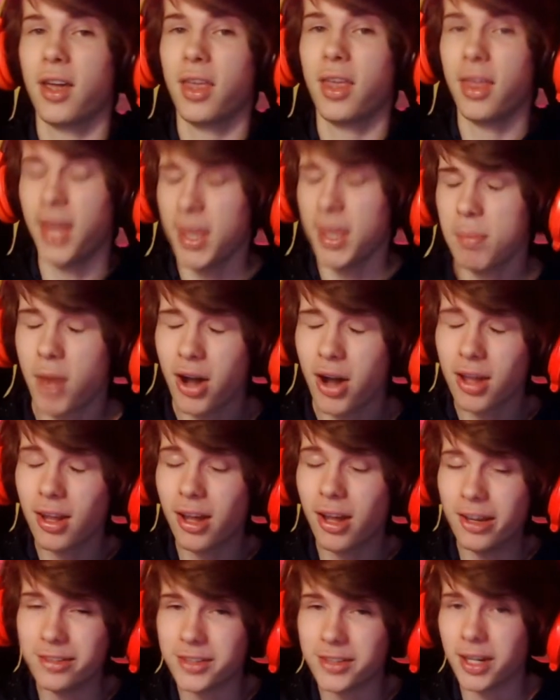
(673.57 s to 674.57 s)
in my
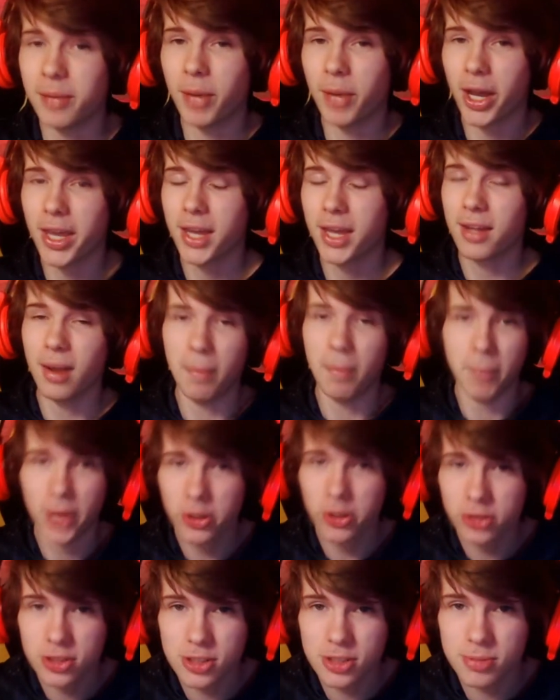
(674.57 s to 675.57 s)
lifetime I hit a
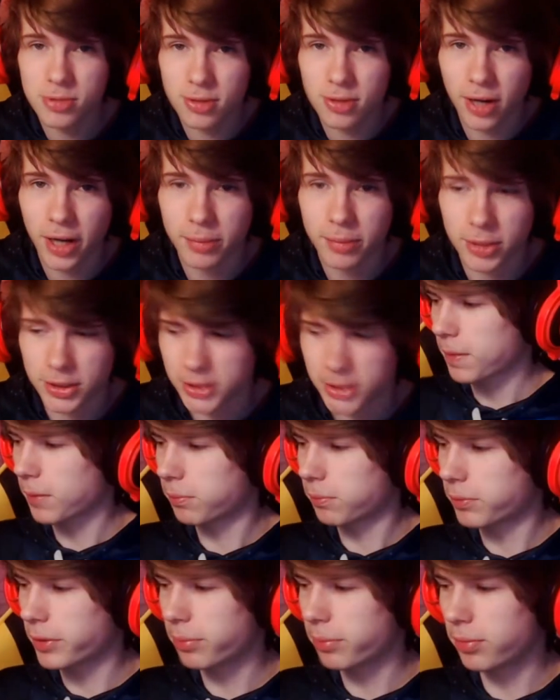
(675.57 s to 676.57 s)
million subscribers,
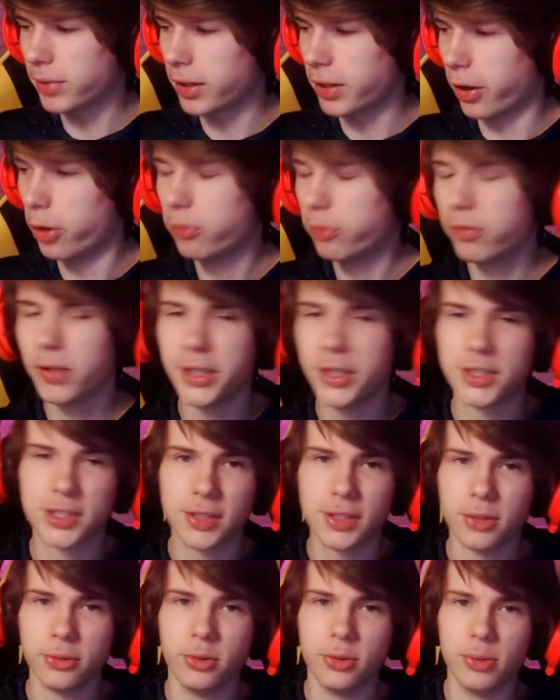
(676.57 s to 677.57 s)
probably hopefully
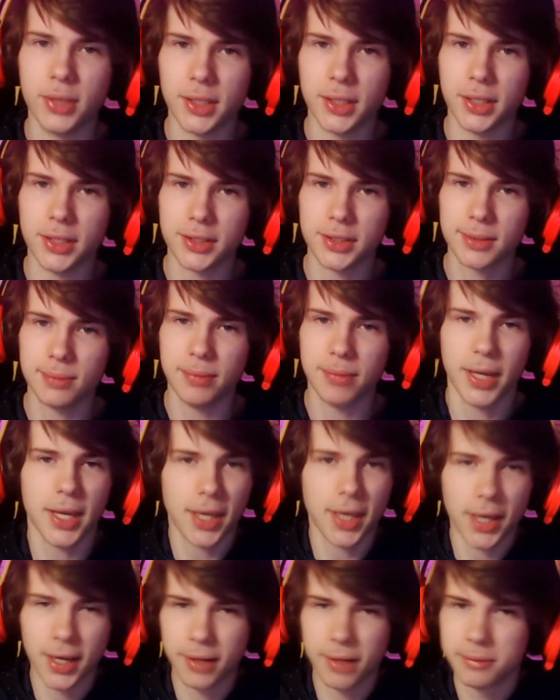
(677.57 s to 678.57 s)
still doing this,
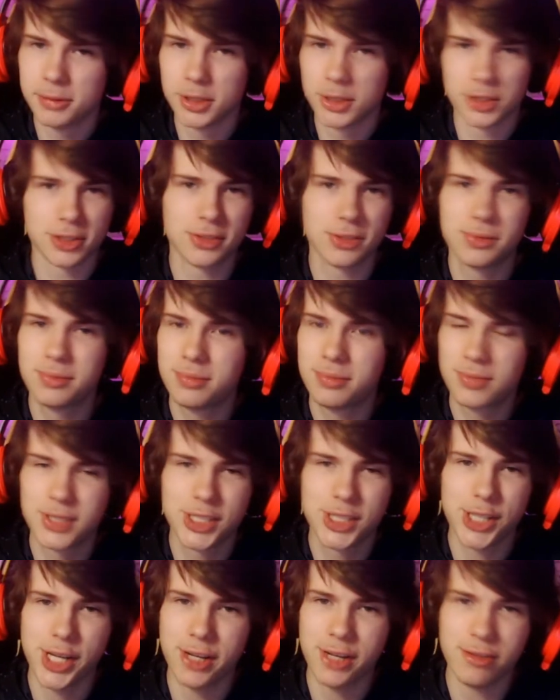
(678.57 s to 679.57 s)
making just
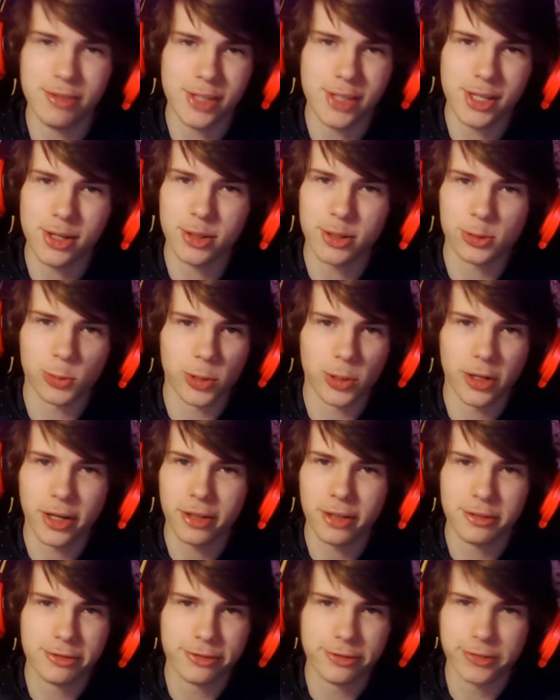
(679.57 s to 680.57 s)
shitty videos where
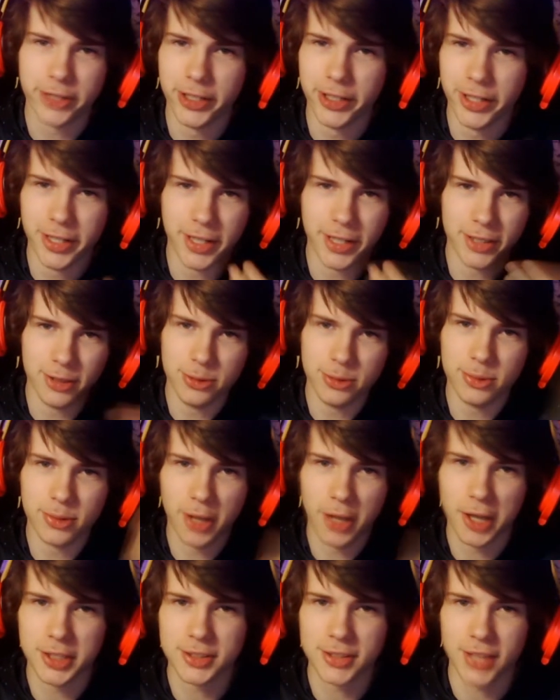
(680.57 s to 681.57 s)
I have fun and you
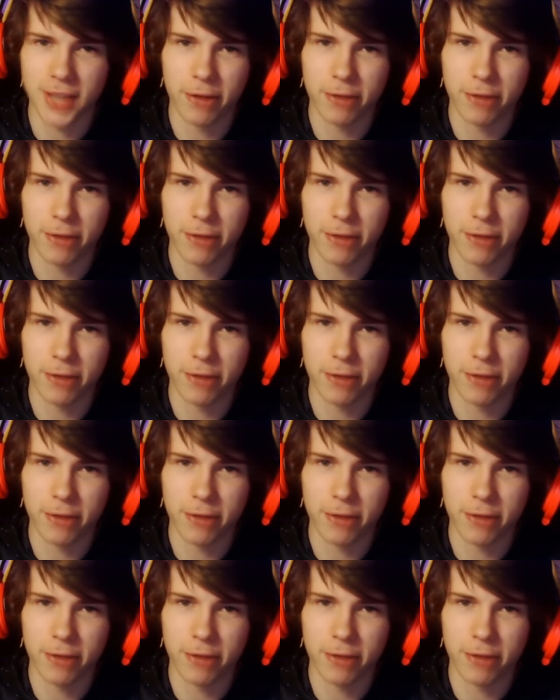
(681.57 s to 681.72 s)
guys have